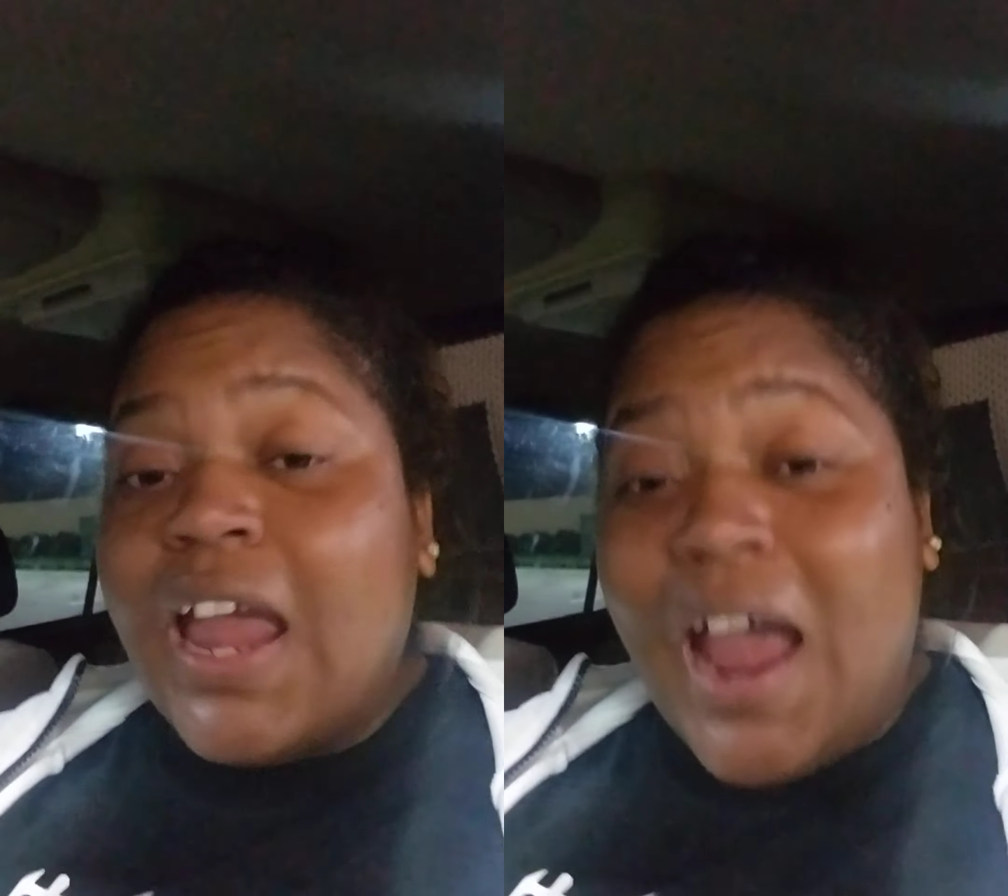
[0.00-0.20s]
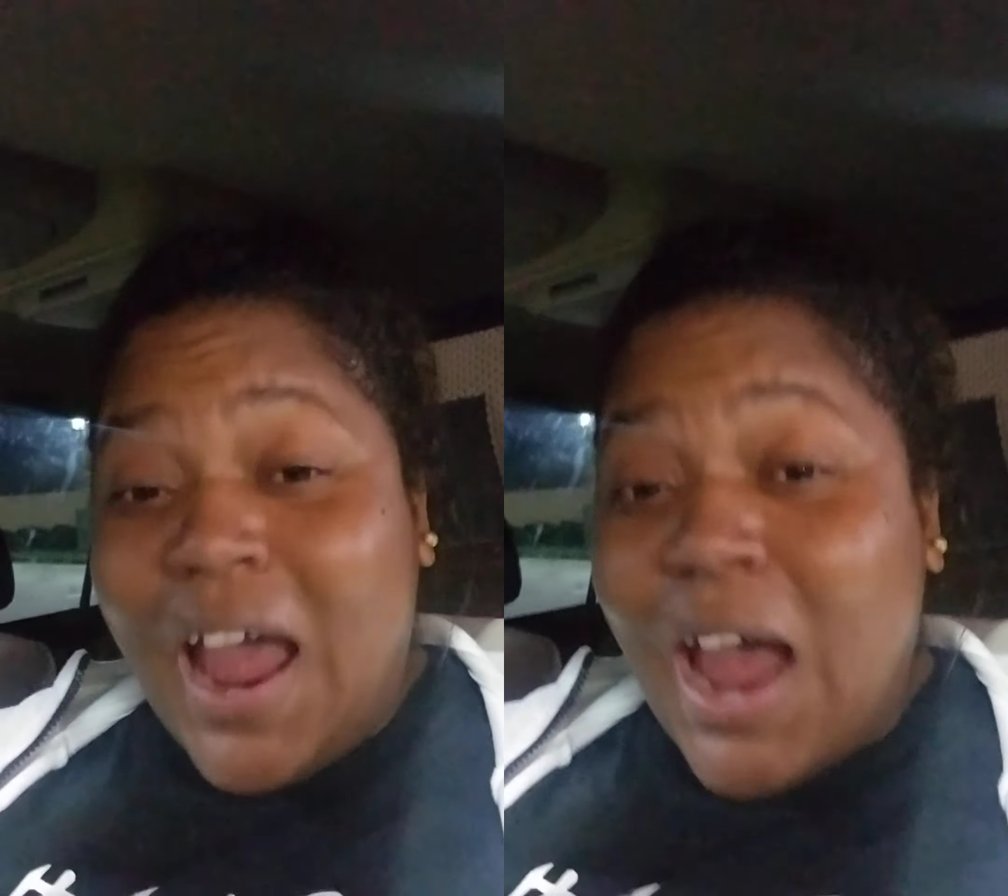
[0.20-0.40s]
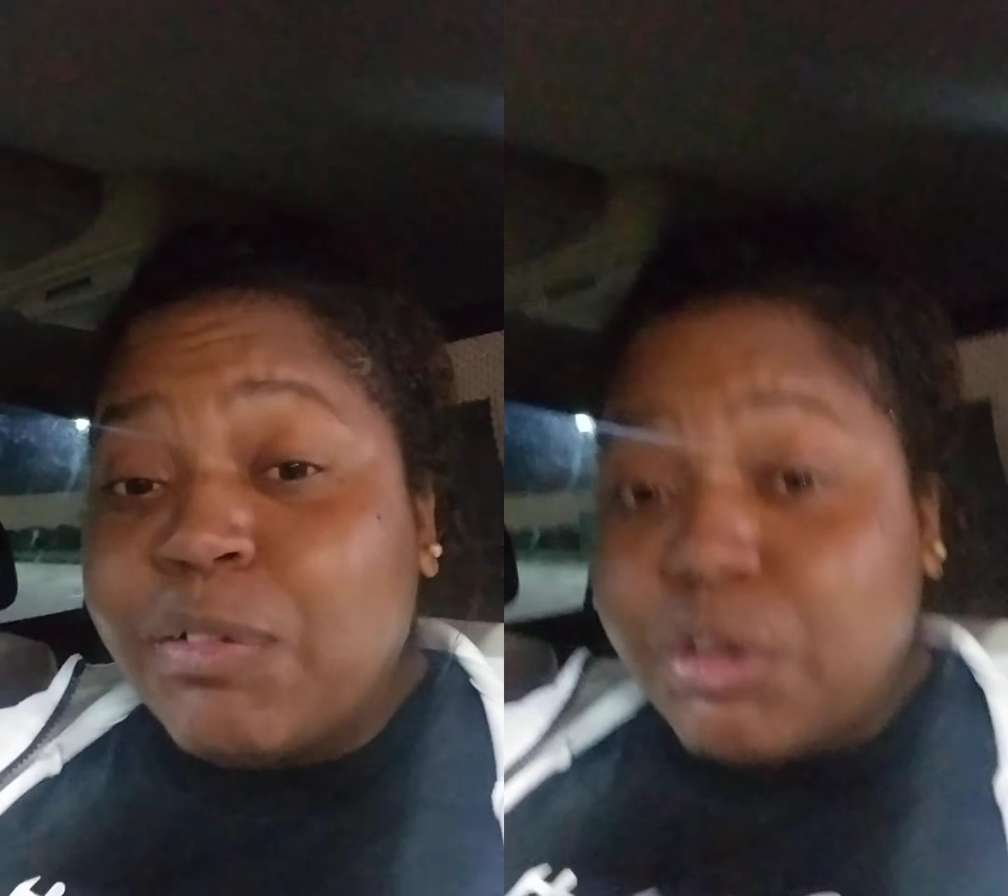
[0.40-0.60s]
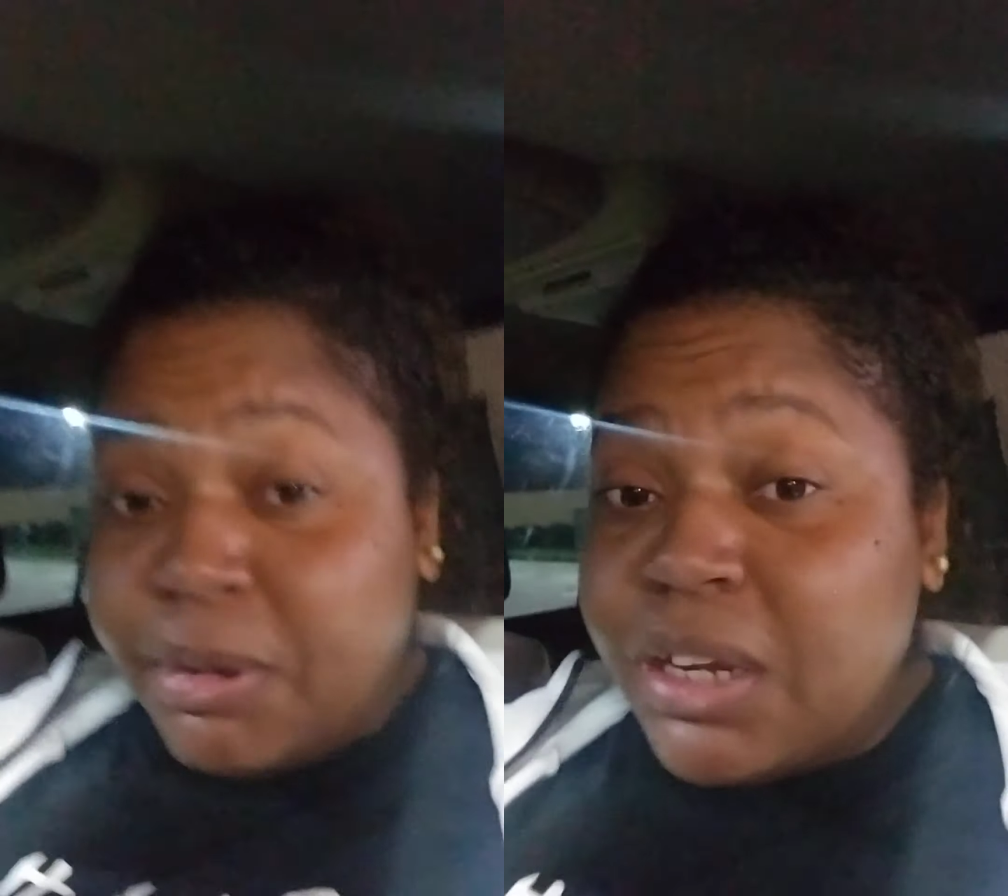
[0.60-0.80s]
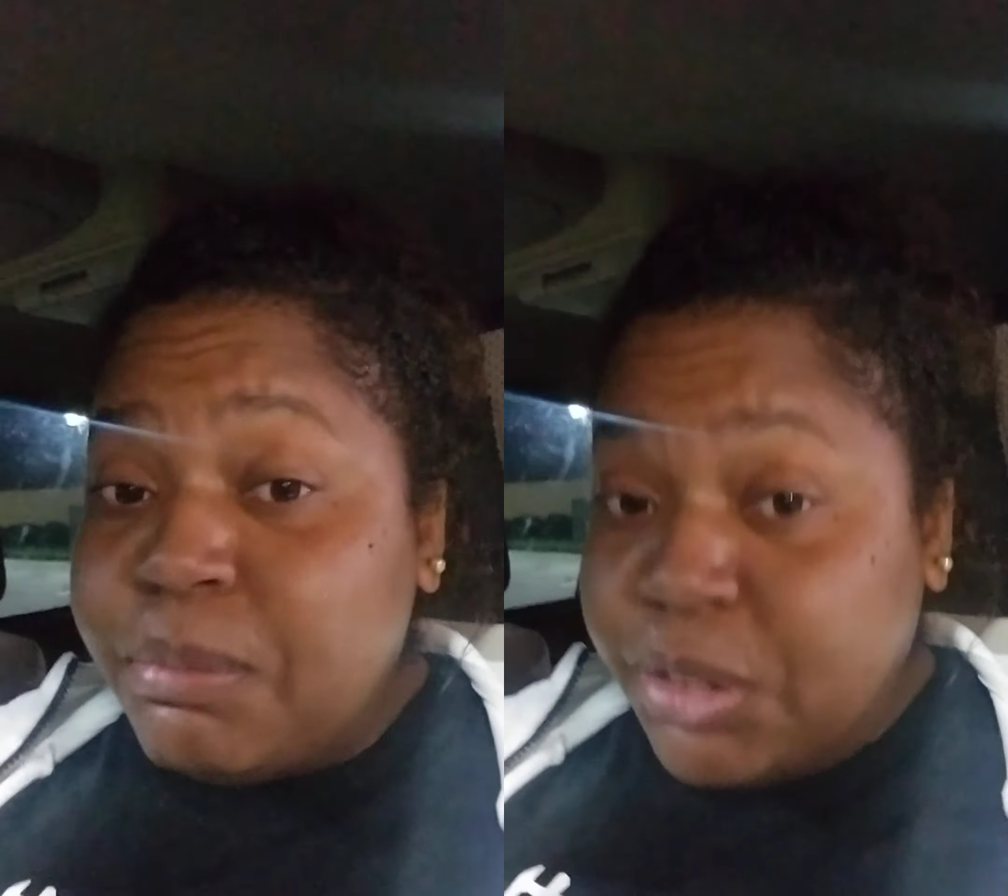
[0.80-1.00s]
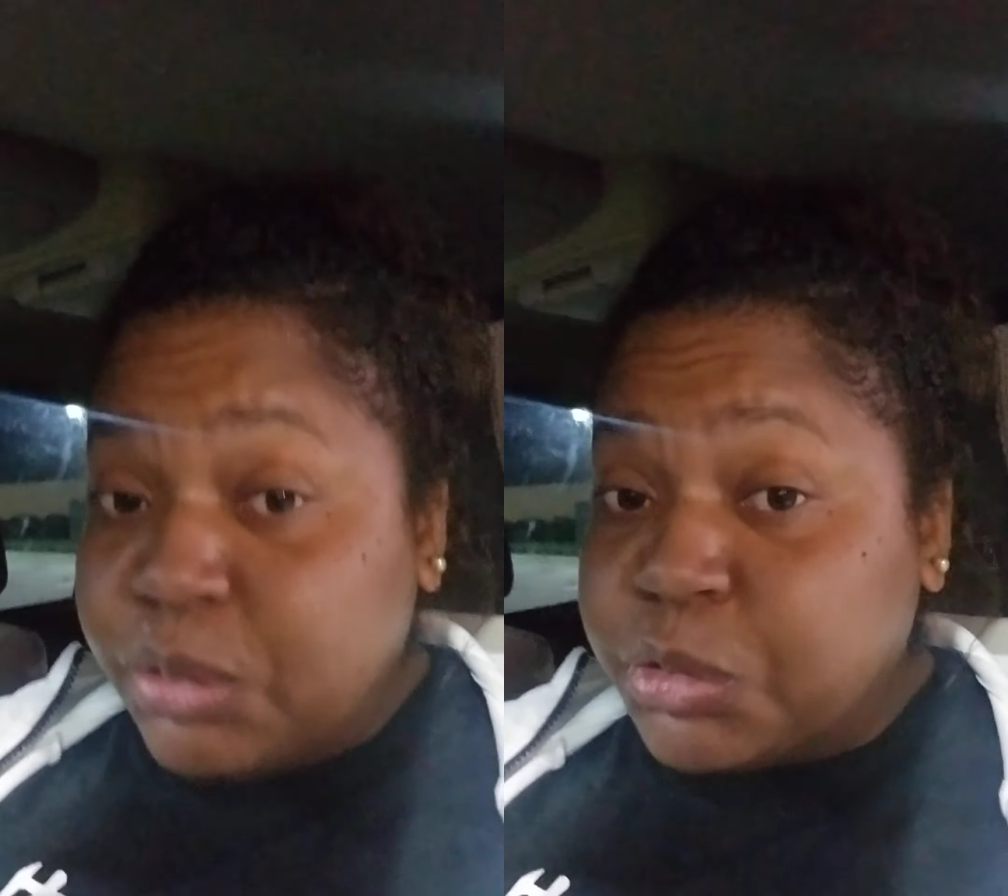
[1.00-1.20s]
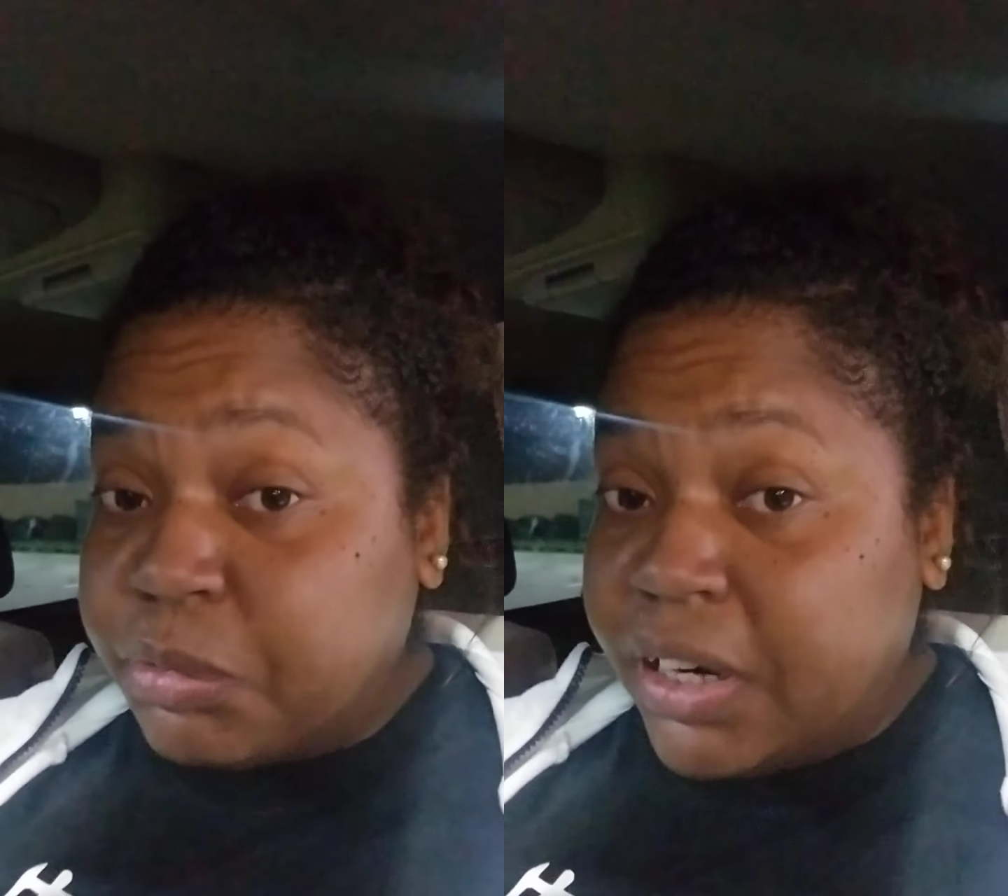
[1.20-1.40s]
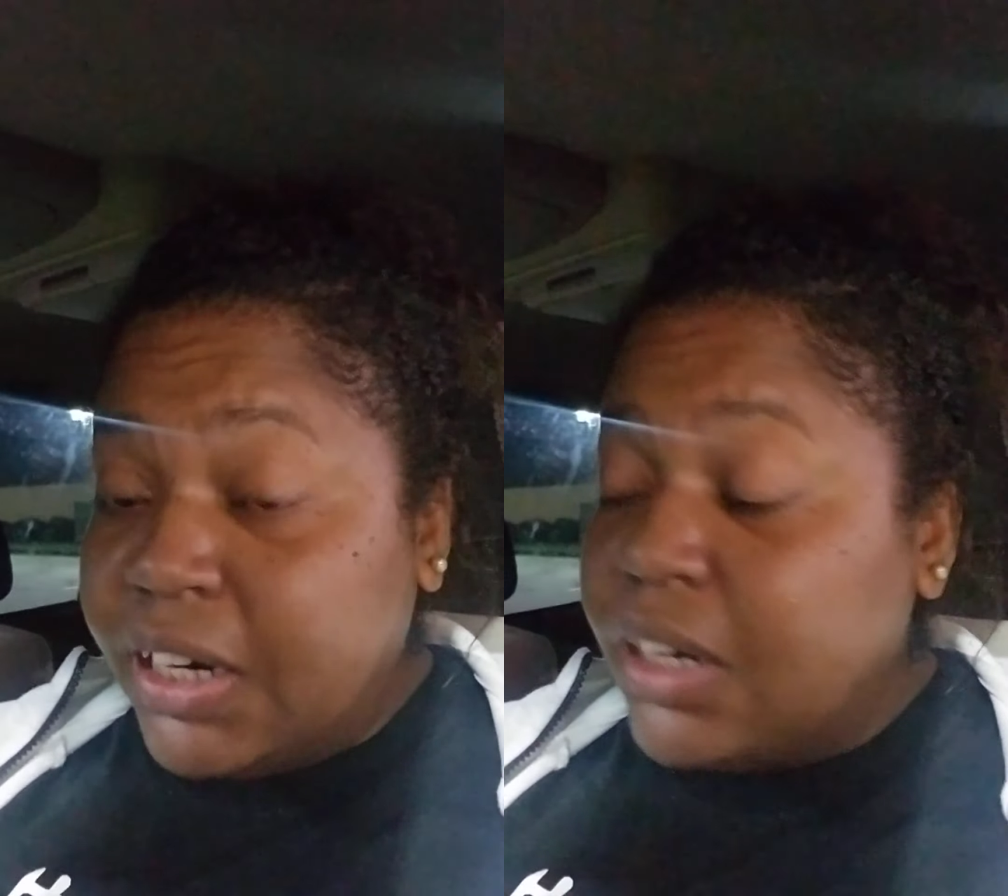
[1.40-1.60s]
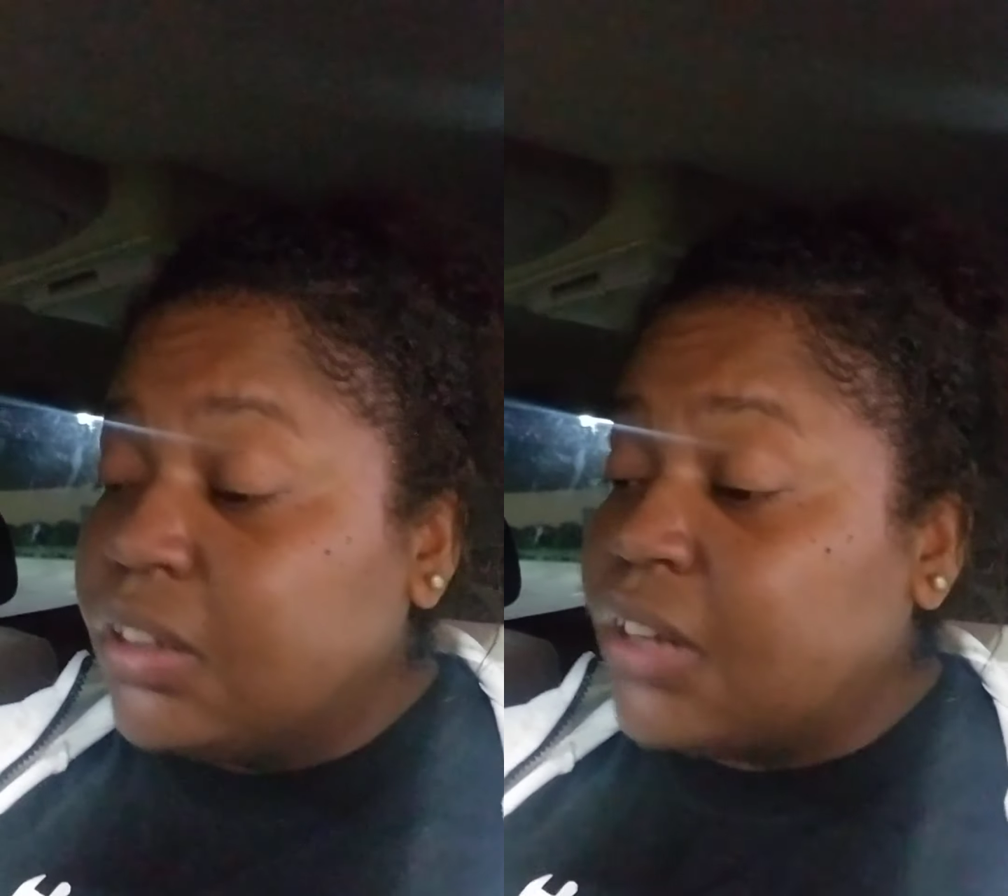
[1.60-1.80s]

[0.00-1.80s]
have to pay bills, right?